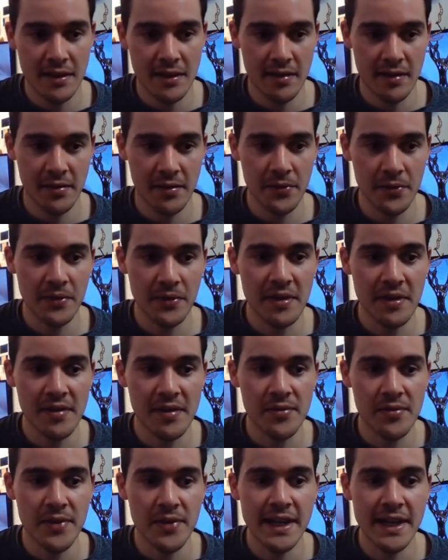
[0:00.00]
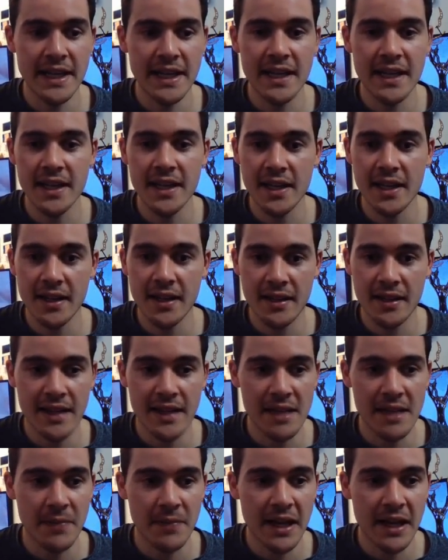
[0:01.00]
So this is really
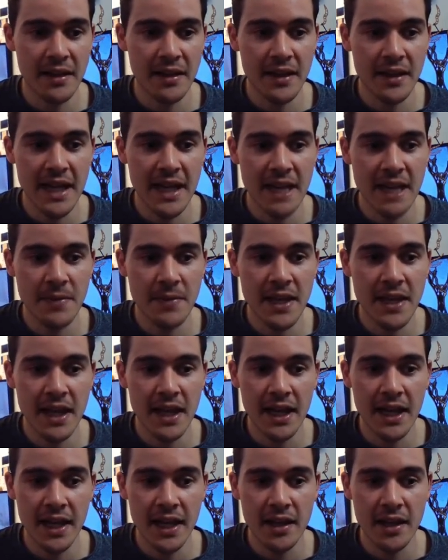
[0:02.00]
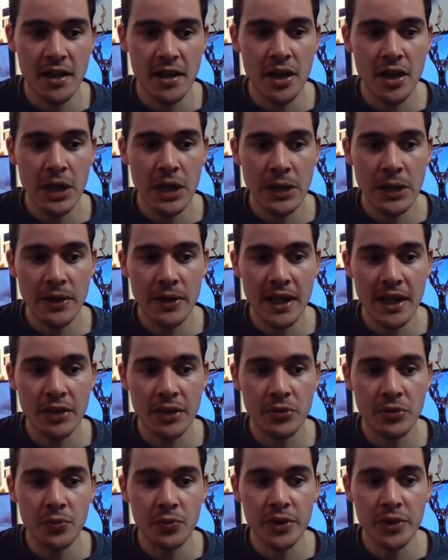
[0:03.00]
the Python API
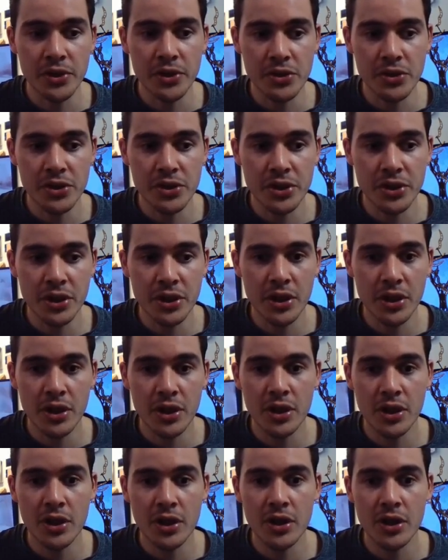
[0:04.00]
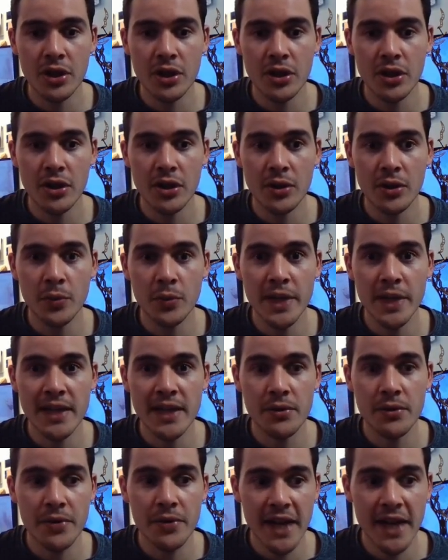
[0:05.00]
around which
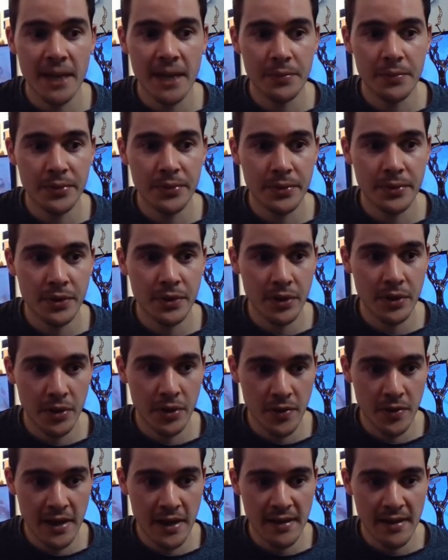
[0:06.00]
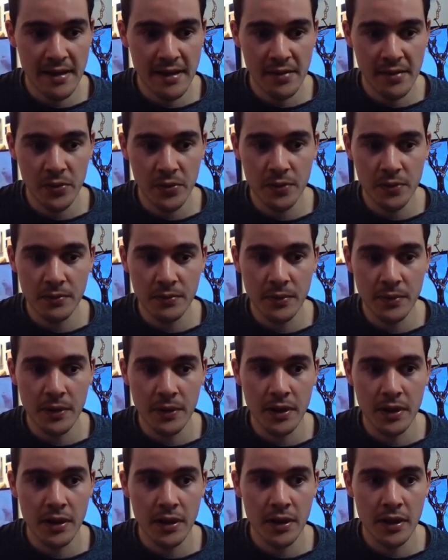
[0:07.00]
we wrap Crazy Swarm
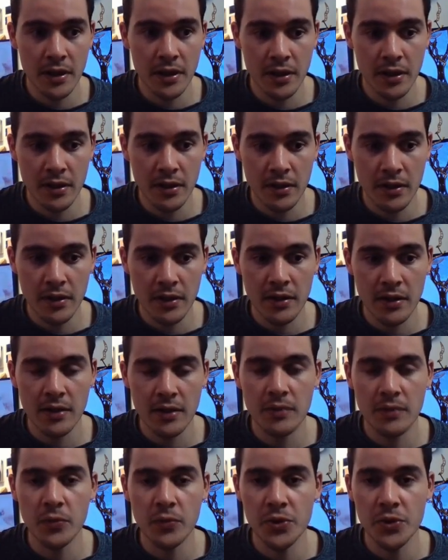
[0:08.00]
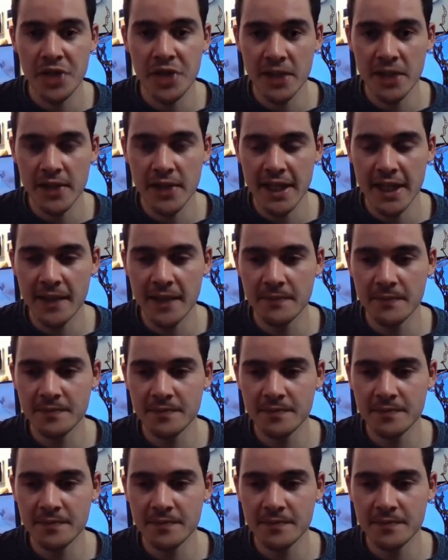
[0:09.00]
more generally.